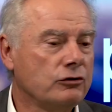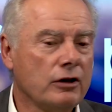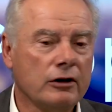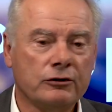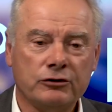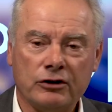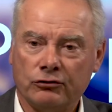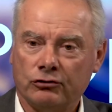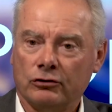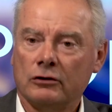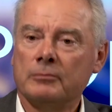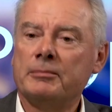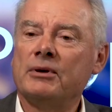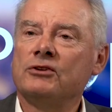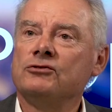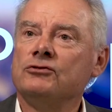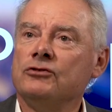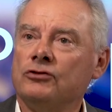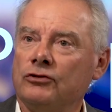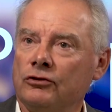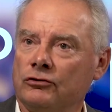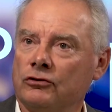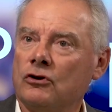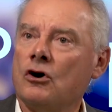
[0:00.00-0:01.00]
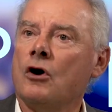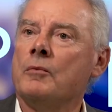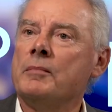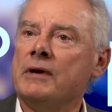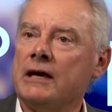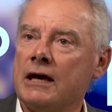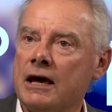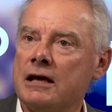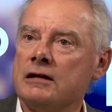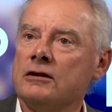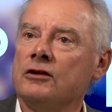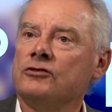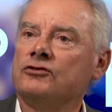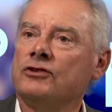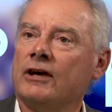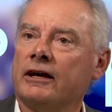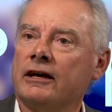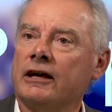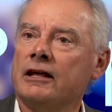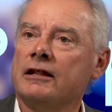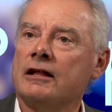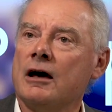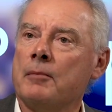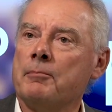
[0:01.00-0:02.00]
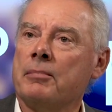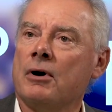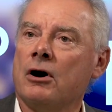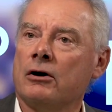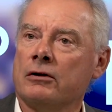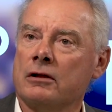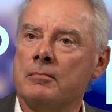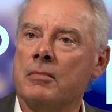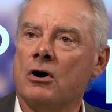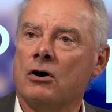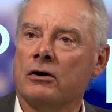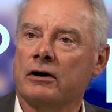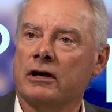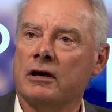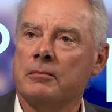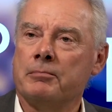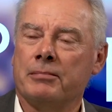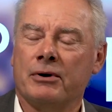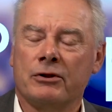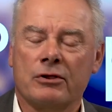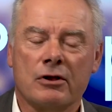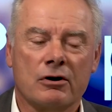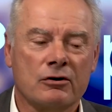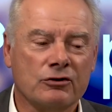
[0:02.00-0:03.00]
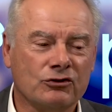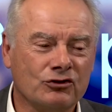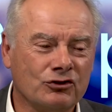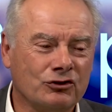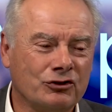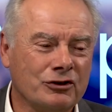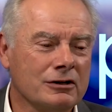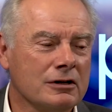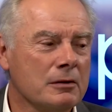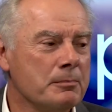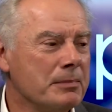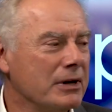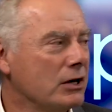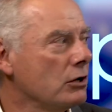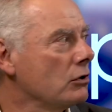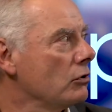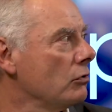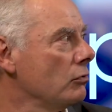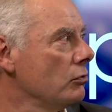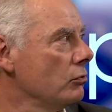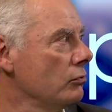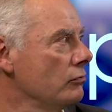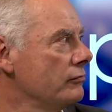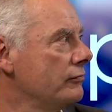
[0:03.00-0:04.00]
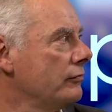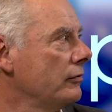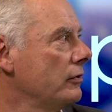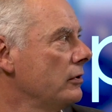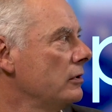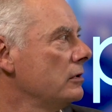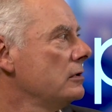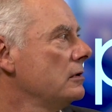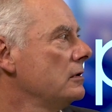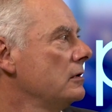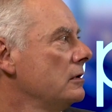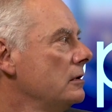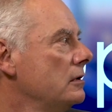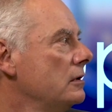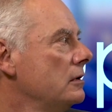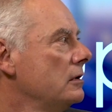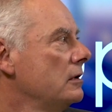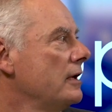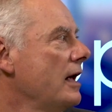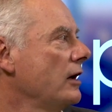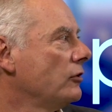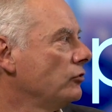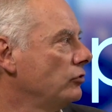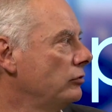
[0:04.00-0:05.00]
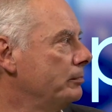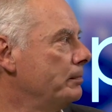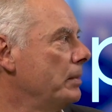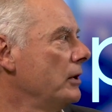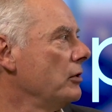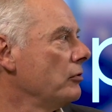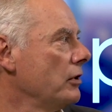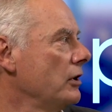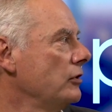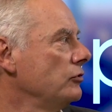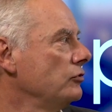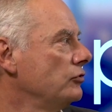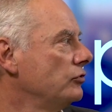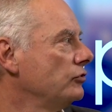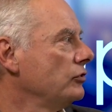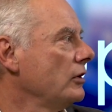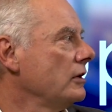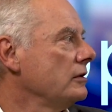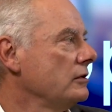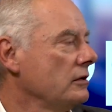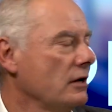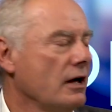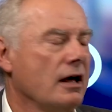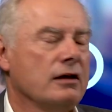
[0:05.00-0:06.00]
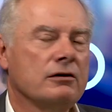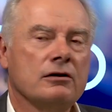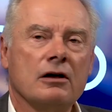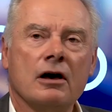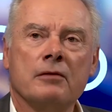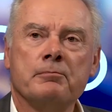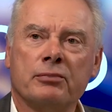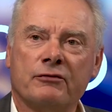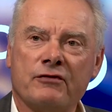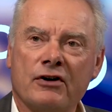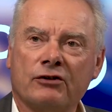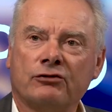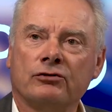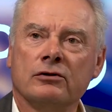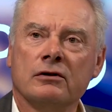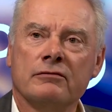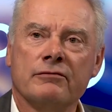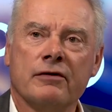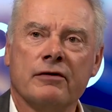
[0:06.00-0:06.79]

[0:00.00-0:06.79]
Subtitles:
the digital businesses coming in and taking that part of the market. But there is still a big call for experience and professional